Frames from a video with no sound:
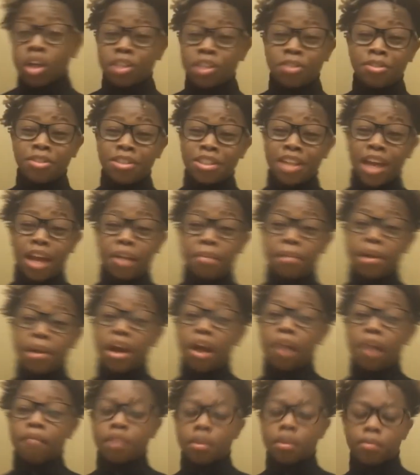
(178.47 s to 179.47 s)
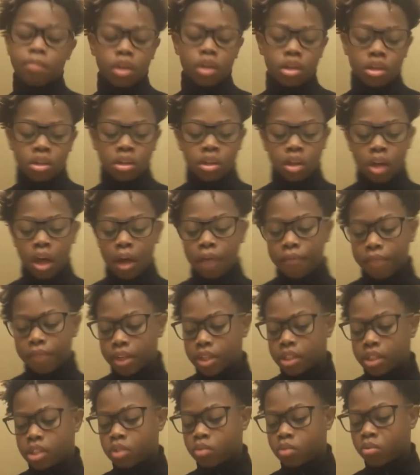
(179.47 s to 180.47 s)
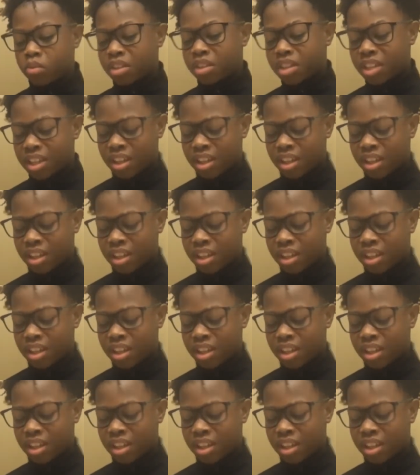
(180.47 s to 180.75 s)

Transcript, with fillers: you just got to be confident bro confidence is one